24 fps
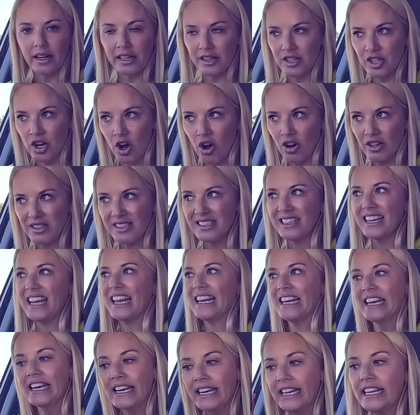It's not.
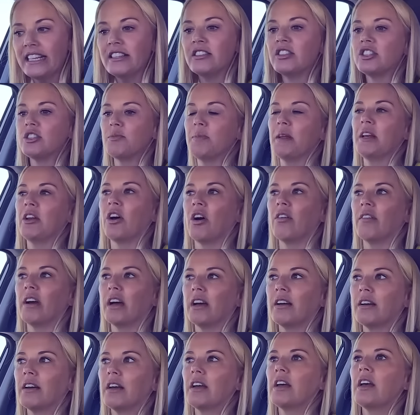It needs to be
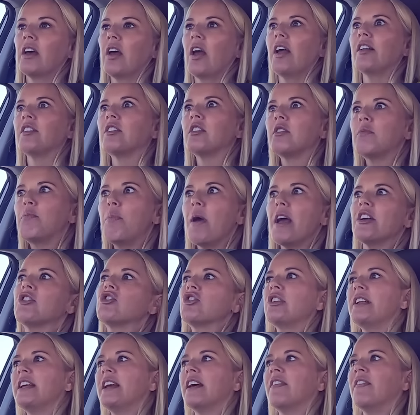lower,
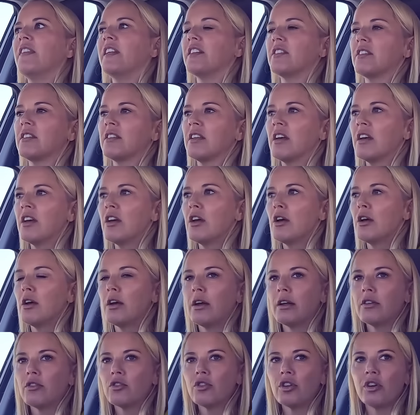especially in this
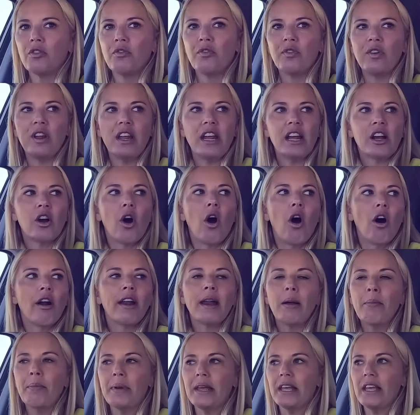sort of
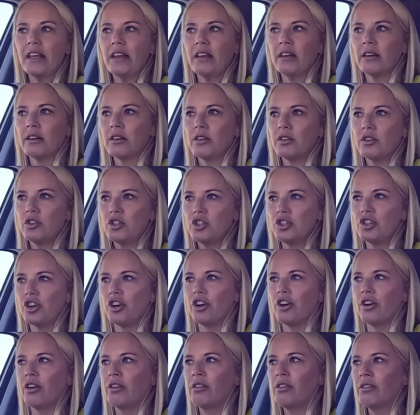economy, do you
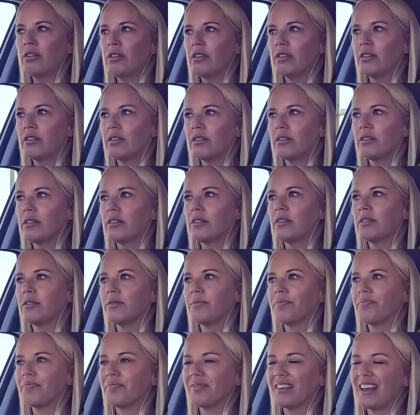know?
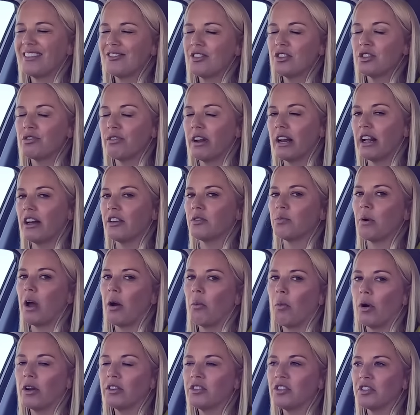I just realized
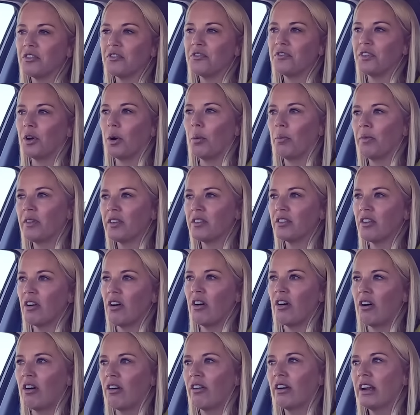where I wanted to film this
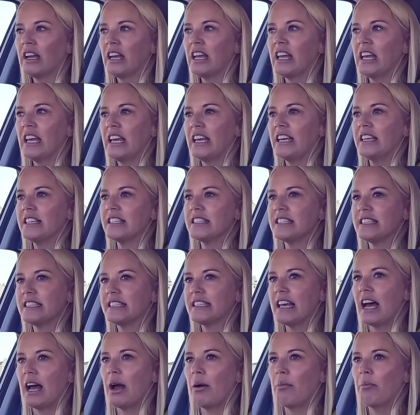car is
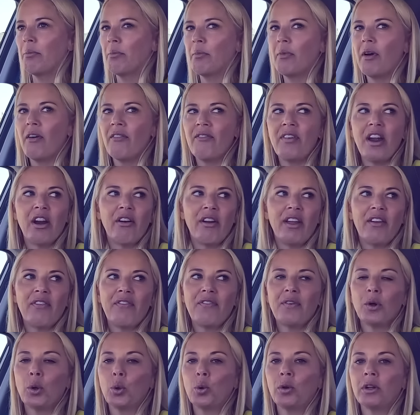very
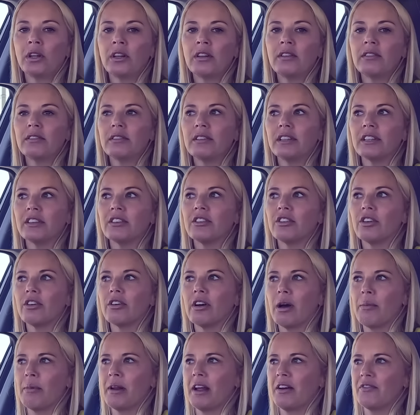full, and
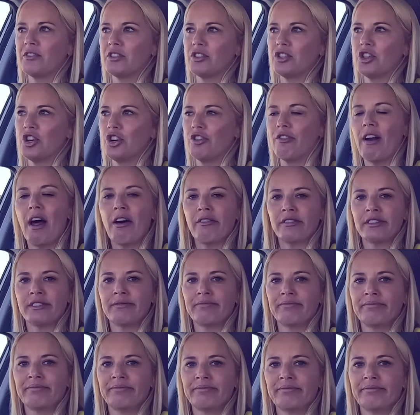so I'm gonna have to turn
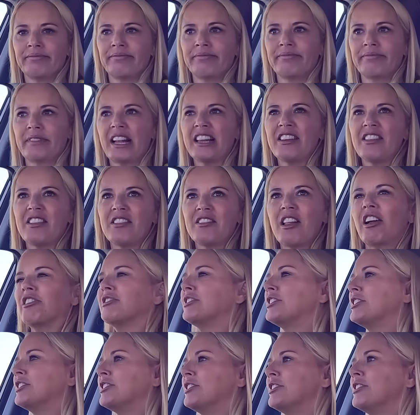around. That
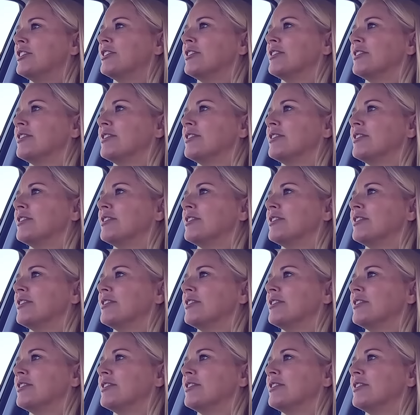sucks.